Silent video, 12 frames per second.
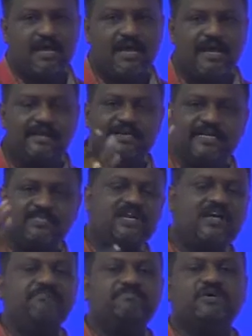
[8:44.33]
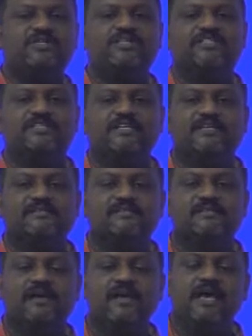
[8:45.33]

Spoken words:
And next important thing is,